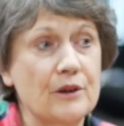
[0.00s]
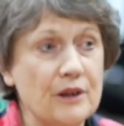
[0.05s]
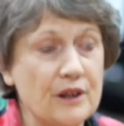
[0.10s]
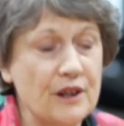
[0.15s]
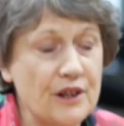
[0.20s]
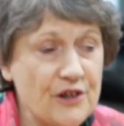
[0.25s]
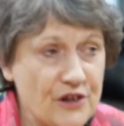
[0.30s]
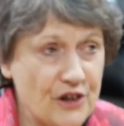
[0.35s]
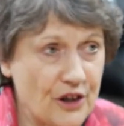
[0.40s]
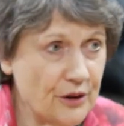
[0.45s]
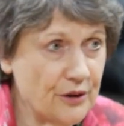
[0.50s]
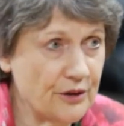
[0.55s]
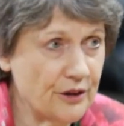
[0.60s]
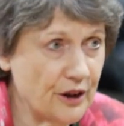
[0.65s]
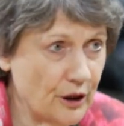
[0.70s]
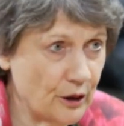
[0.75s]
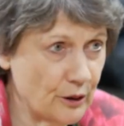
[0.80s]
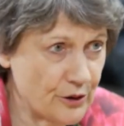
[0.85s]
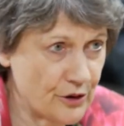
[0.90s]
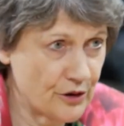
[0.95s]
Union's own
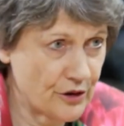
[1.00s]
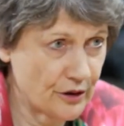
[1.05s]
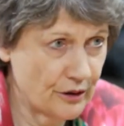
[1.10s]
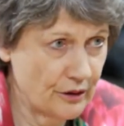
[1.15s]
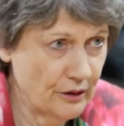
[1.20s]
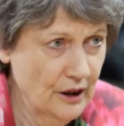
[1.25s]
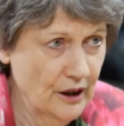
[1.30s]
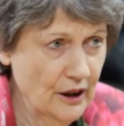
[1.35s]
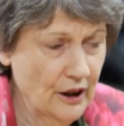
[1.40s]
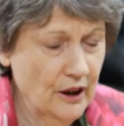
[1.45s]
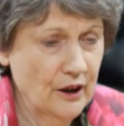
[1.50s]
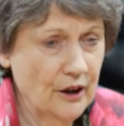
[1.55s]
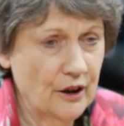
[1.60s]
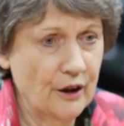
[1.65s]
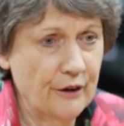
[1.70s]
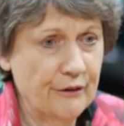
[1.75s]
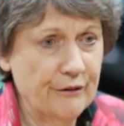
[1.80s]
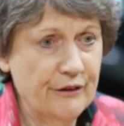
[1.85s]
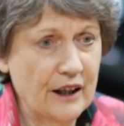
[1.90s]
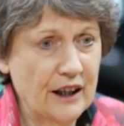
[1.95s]
culture
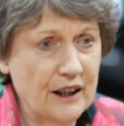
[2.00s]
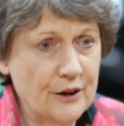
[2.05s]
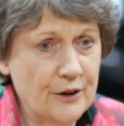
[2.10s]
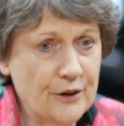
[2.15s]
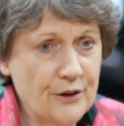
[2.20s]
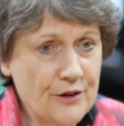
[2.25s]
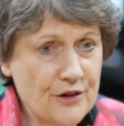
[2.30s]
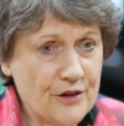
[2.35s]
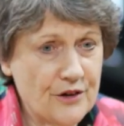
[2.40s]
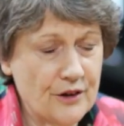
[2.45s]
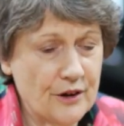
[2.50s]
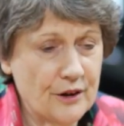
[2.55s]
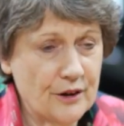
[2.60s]
of values.